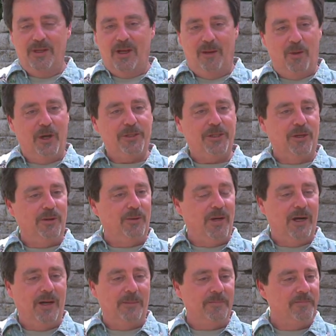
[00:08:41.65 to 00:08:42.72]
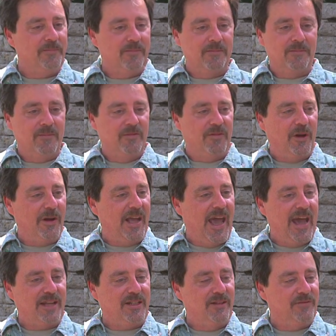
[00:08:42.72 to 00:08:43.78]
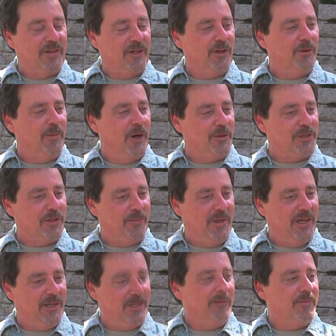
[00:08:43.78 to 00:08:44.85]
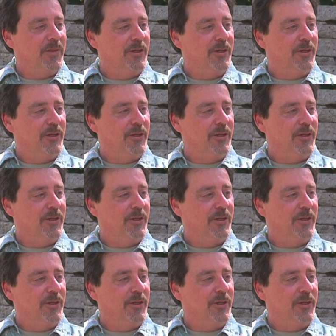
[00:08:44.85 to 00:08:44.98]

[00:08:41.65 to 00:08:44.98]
I'm also very active in Hermosa Beach,